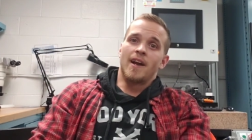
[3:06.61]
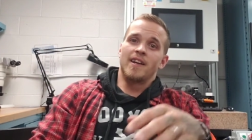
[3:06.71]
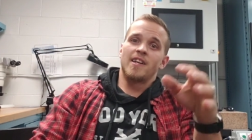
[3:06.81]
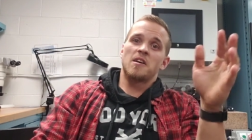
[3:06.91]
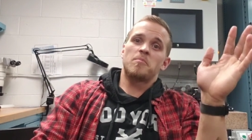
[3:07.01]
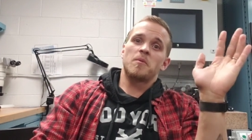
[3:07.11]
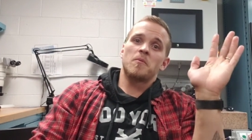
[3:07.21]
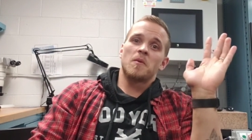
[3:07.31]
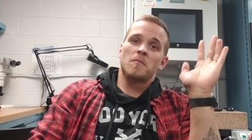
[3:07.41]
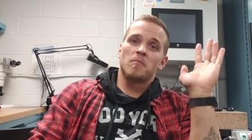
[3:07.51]
I ended up
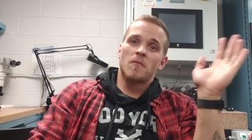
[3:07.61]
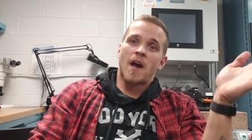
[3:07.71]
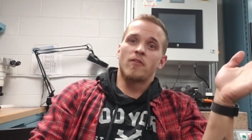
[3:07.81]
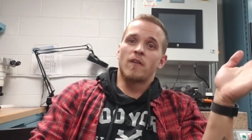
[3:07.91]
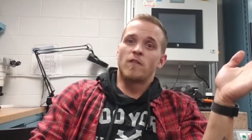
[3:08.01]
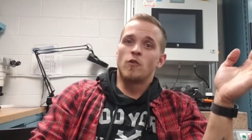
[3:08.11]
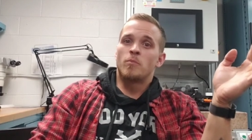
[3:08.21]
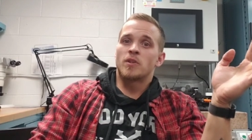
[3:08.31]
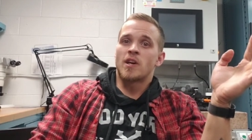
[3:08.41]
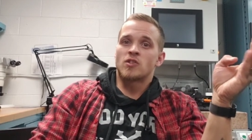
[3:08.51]
having a few
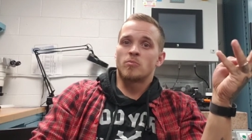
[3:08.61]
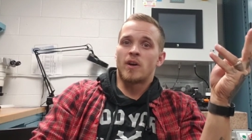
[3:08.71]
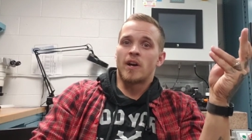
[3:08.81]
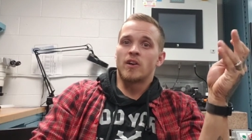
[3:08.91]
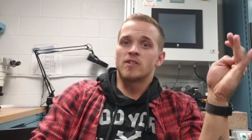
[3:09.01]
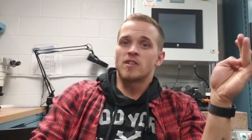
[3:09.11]
potential buyers.